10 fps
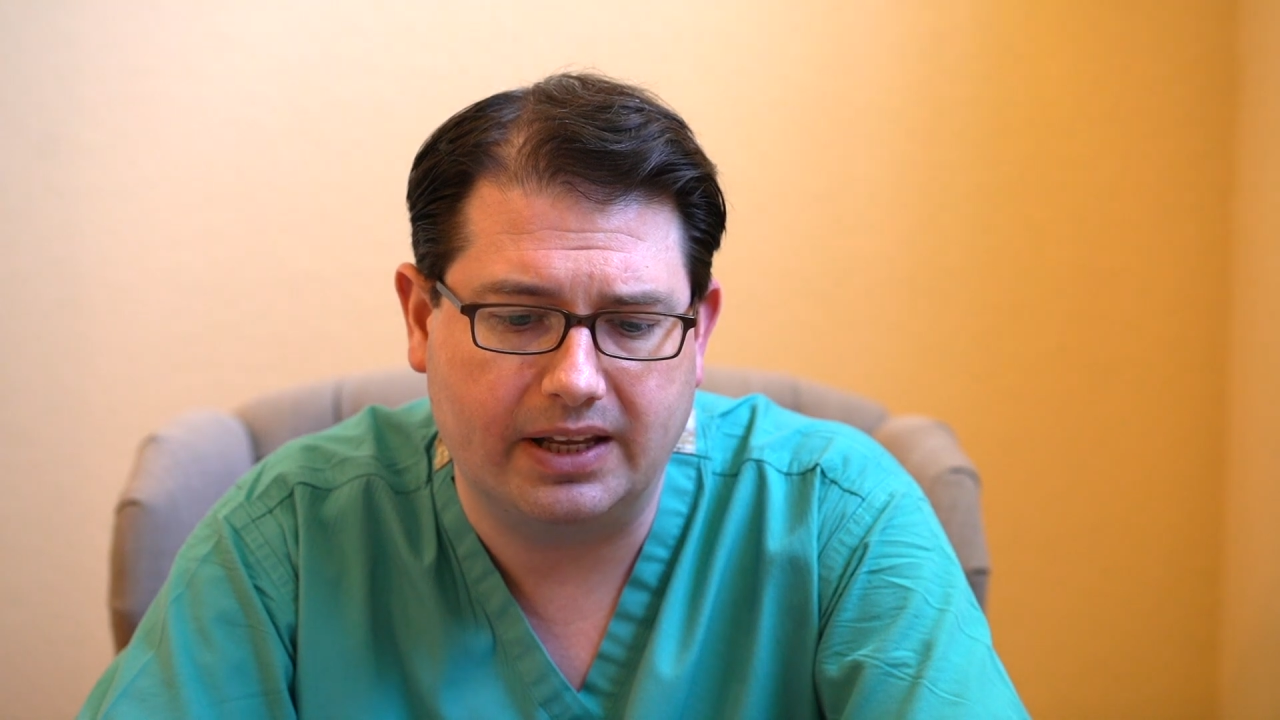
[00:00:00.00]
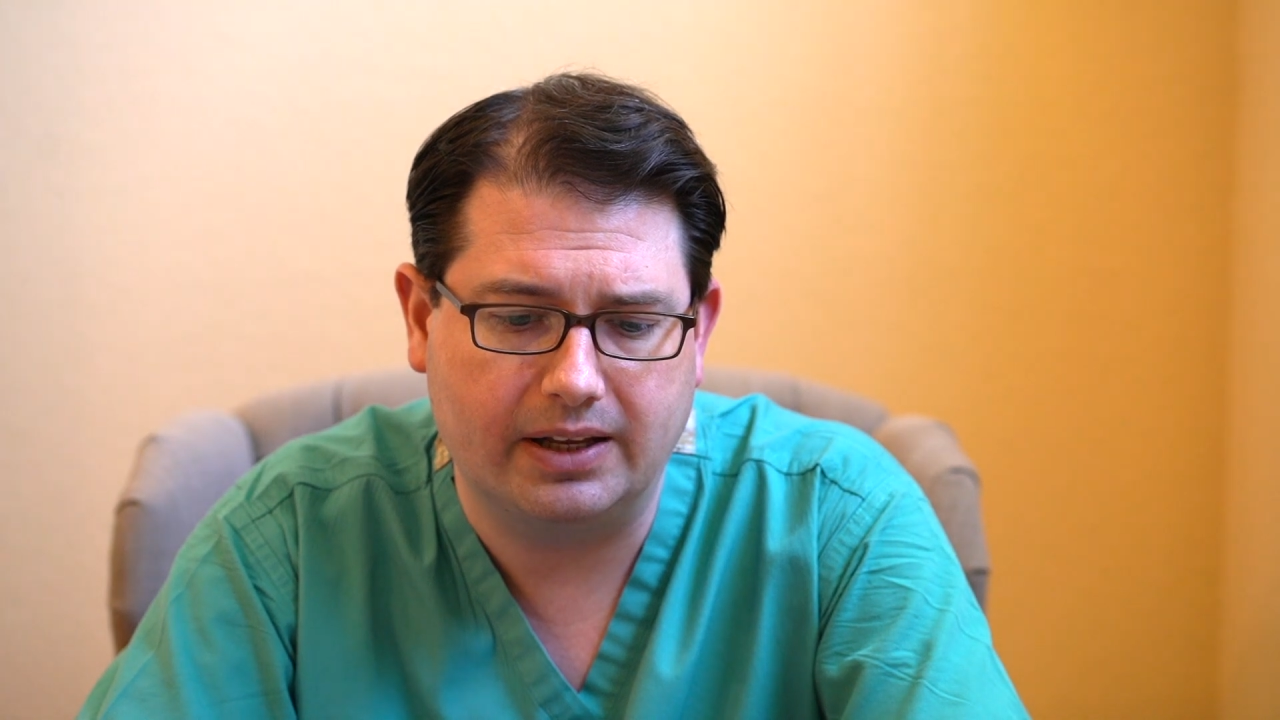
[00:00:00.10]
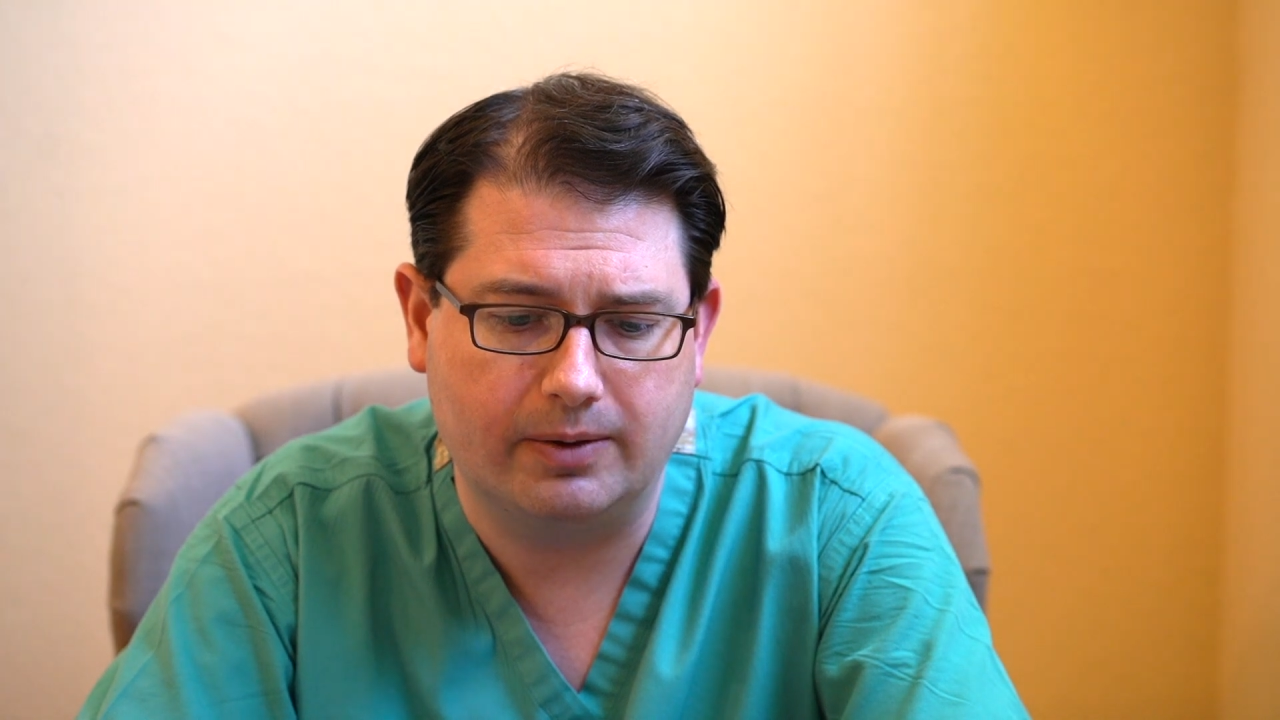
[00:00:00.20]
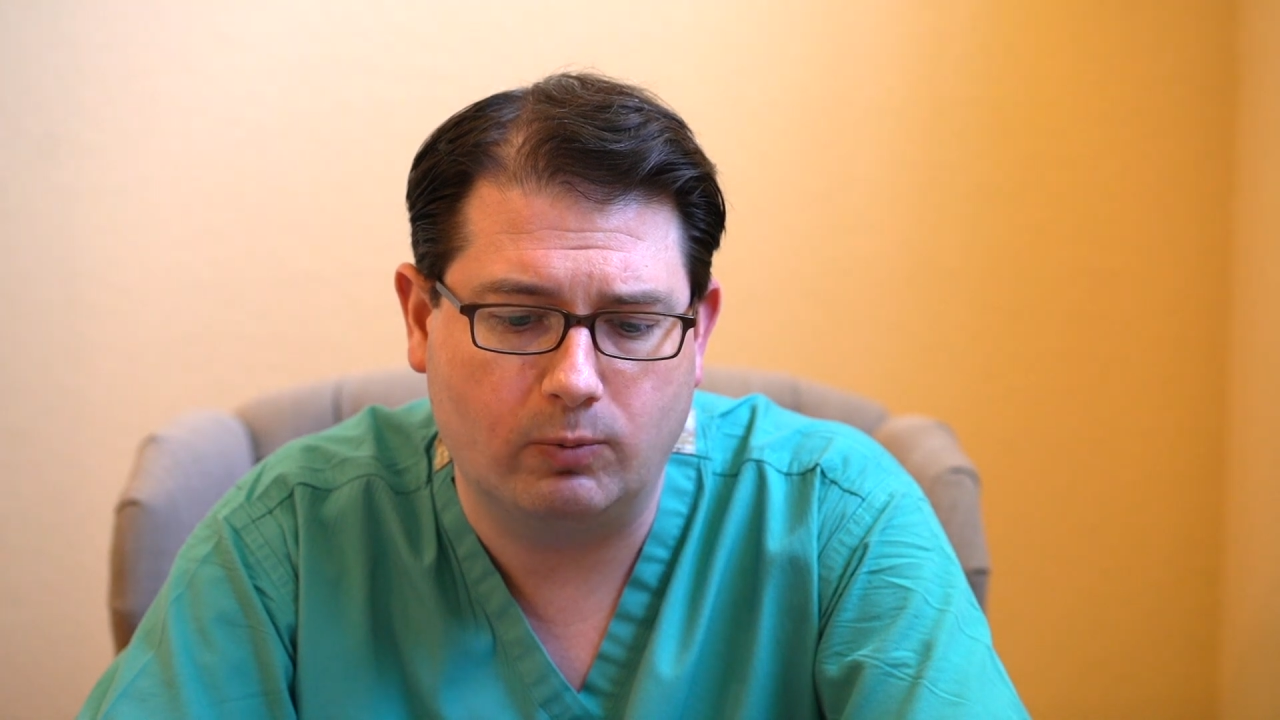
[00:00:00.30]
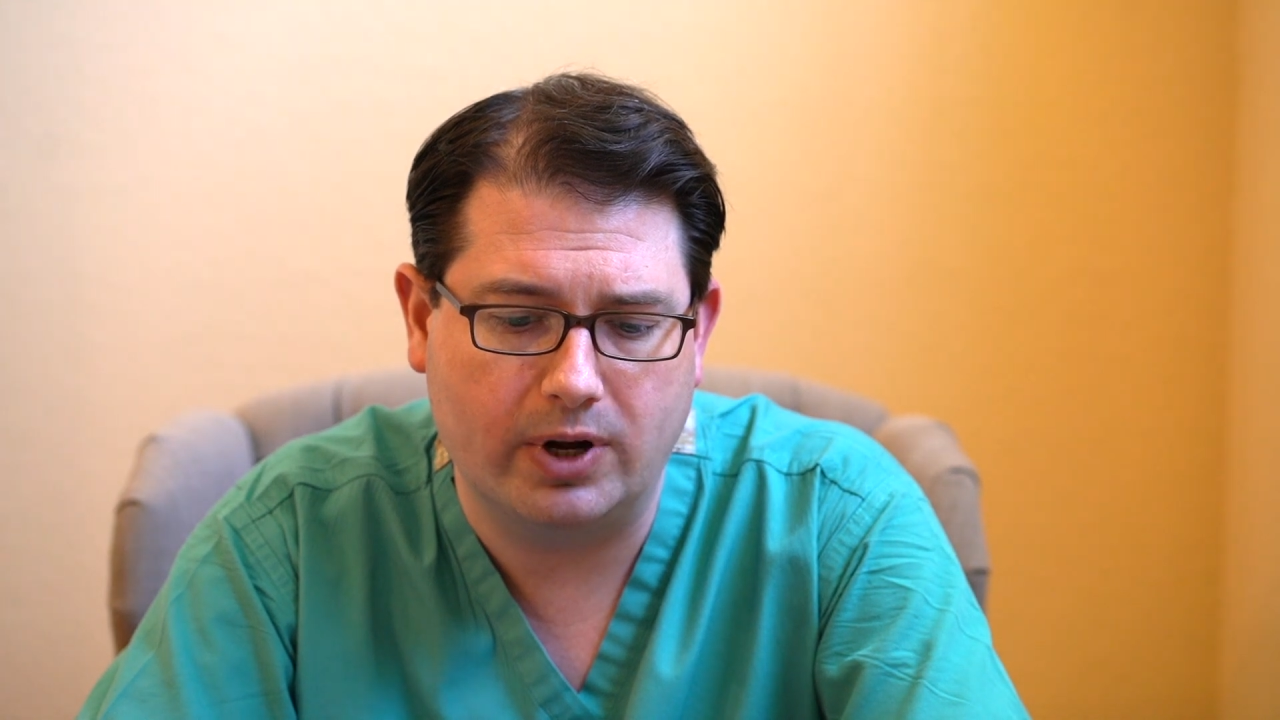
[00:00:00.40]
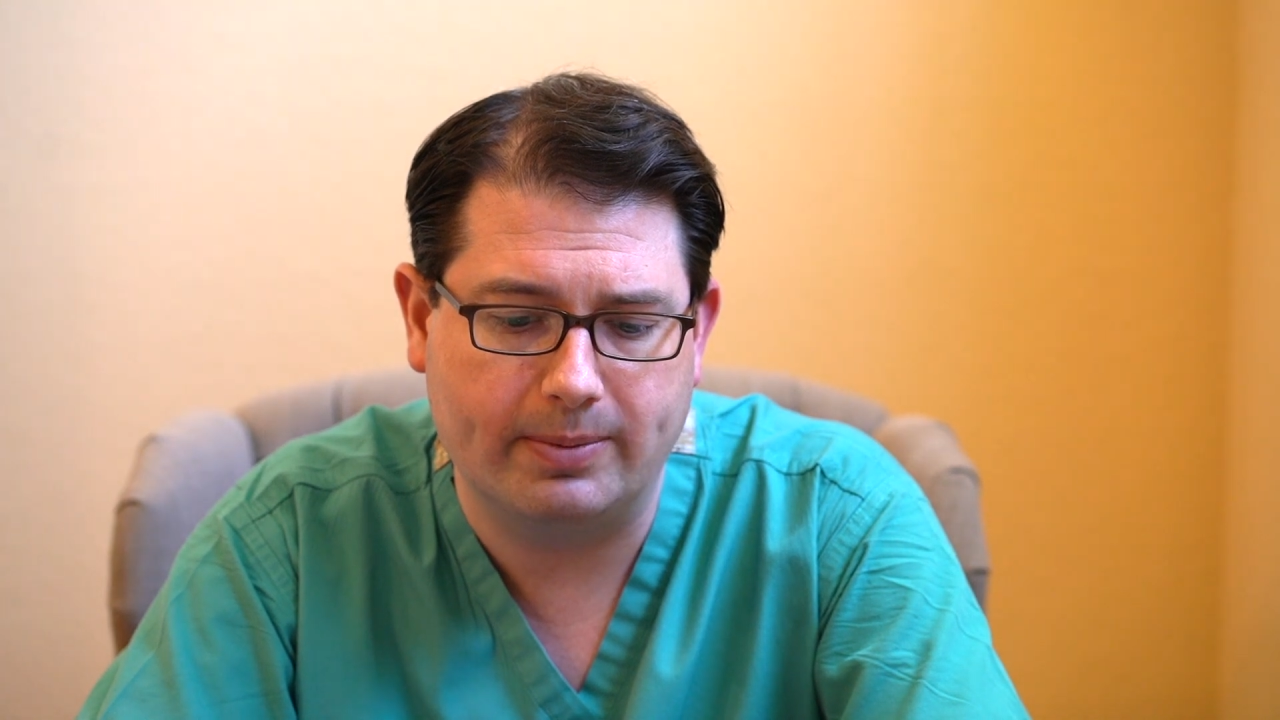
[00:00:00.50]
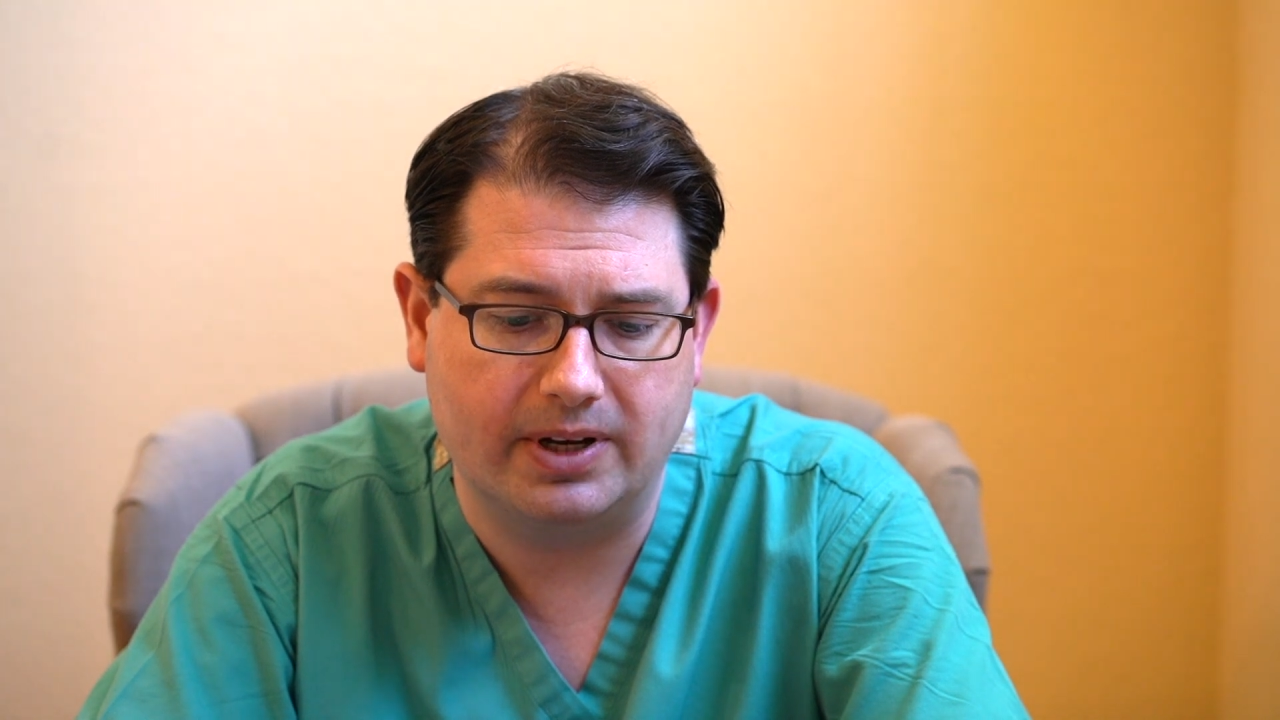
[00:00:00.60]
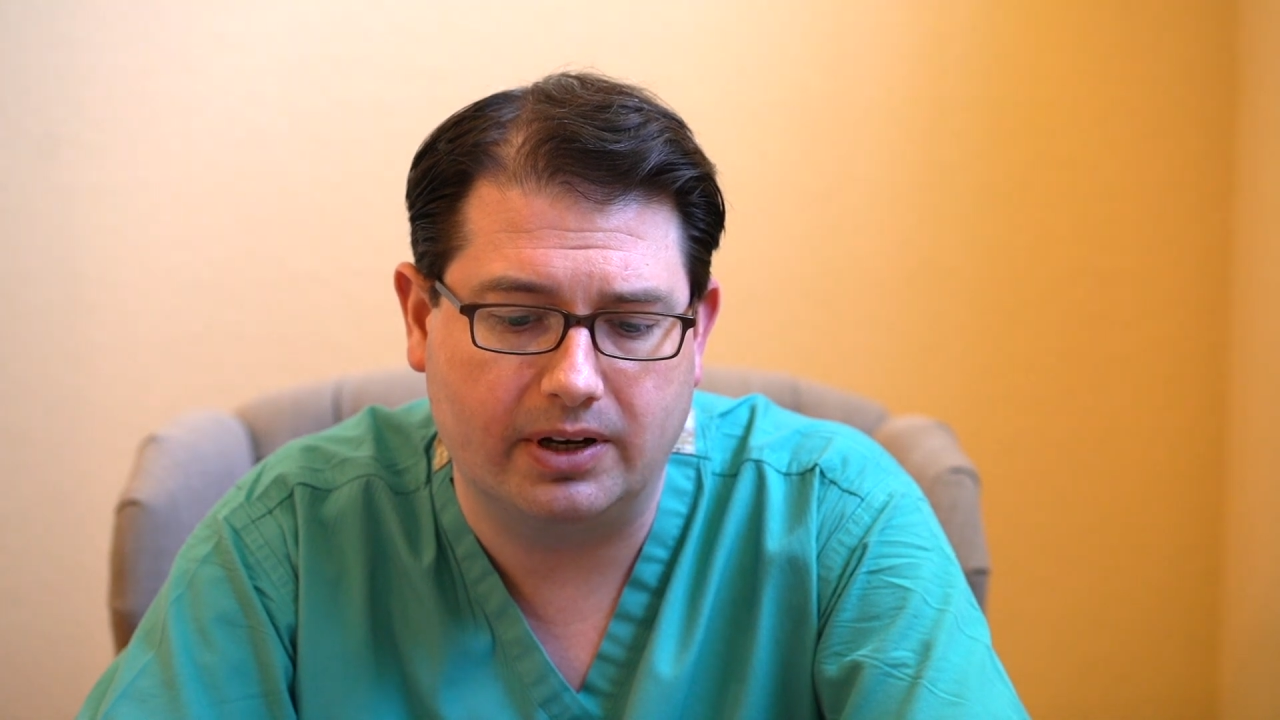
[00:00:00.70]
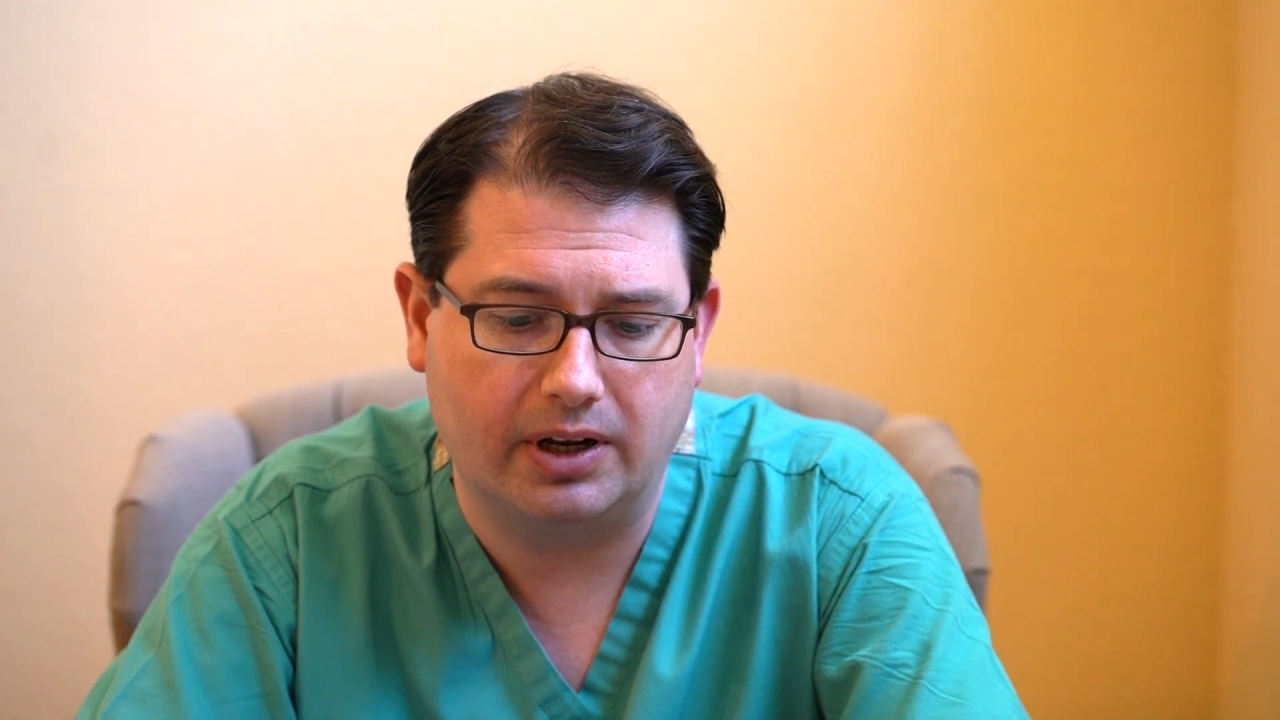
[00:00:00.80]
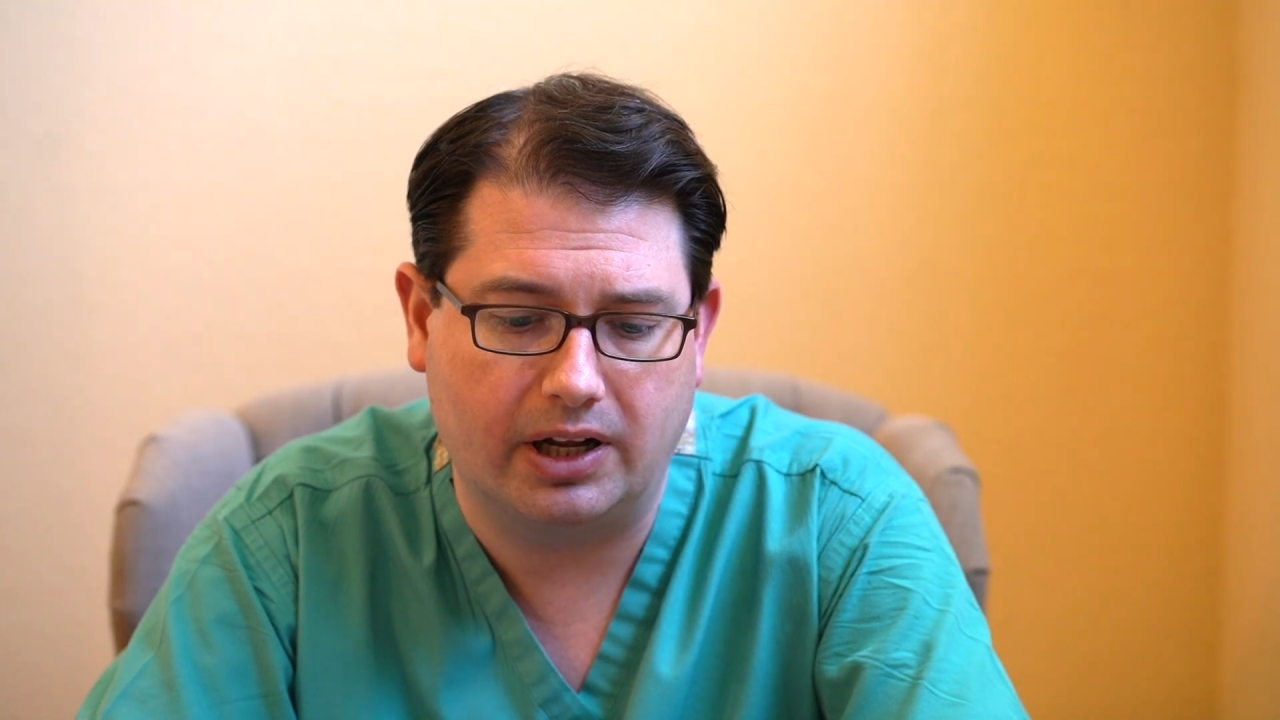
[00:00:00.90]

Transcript: in women,